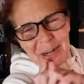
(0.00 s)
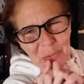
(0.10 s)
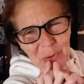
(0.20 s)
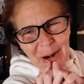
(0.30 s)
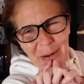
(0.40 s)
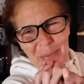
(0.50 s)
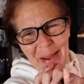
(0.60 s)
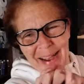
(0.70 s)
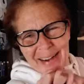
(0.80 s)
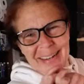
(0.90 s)
and wire
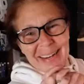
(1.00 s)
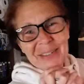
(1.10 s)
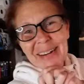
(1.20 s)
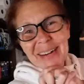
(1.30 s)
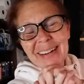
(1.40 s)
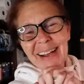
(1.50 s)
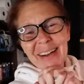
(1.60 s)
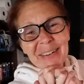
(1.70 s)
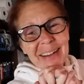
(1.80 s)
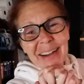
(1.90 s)
backing right
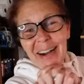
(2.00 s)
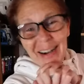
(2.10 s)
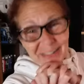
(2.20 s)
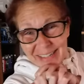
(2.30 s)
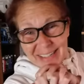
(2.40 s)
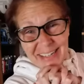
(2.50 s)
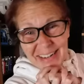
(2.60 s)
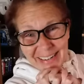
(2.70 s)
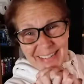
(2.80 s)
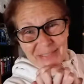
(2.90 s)
now. We're just
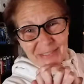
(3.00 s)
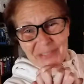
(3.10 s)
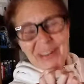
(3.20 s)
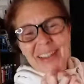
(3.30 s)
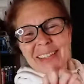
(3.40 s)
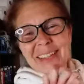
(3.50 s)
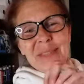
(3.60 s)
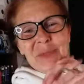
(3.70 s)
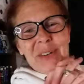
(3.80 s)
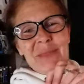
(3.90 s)
talking to my friend Lisa
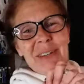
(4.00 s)
Marie